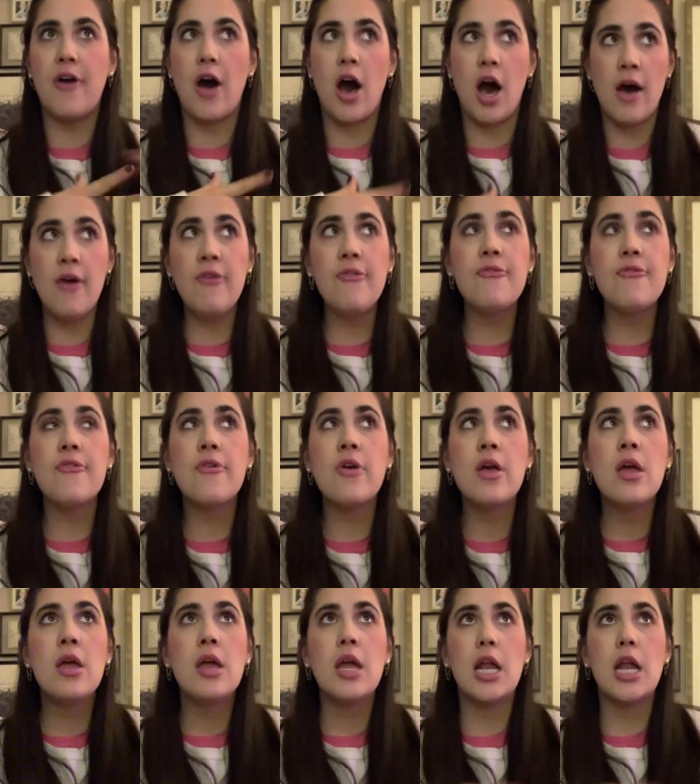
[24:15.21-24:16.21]
off,
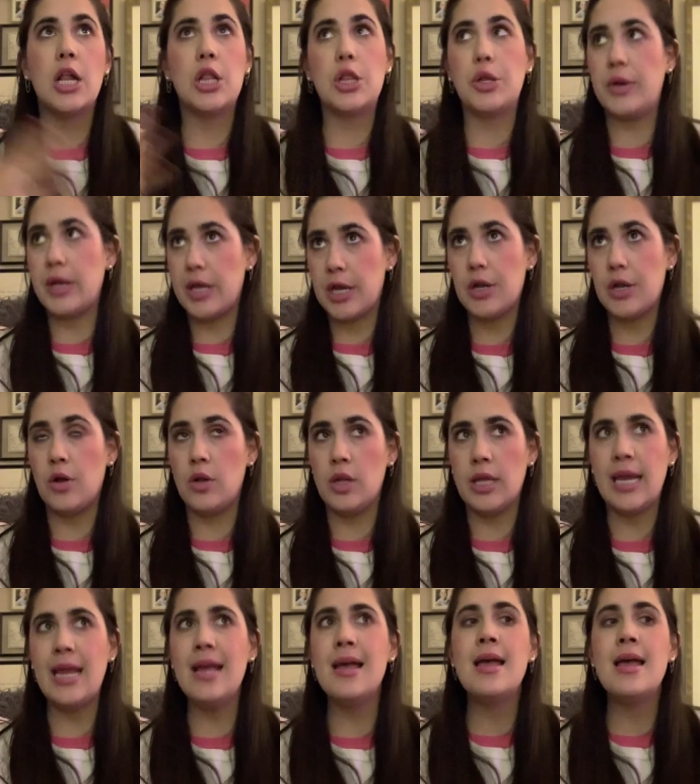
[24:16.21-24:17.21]
including
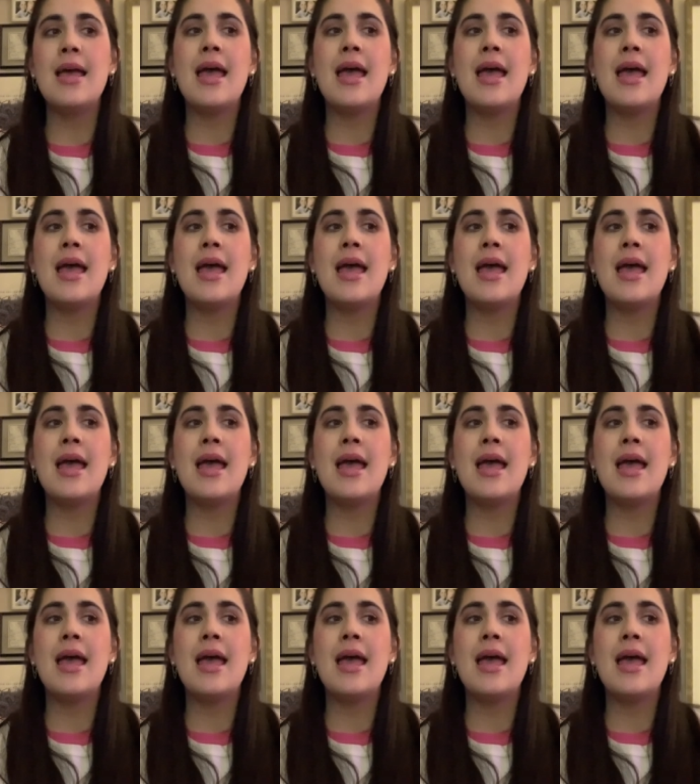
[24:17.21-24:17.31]
cannoli.